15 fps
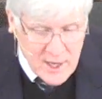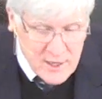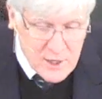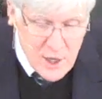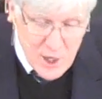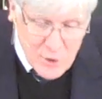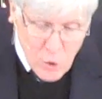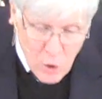
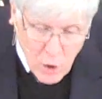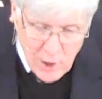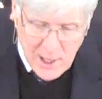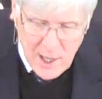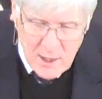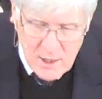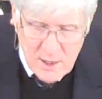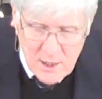
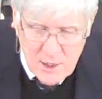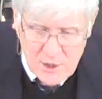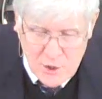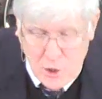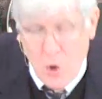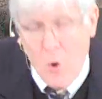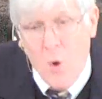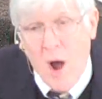Nadola to
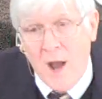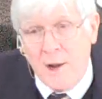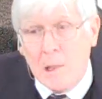go on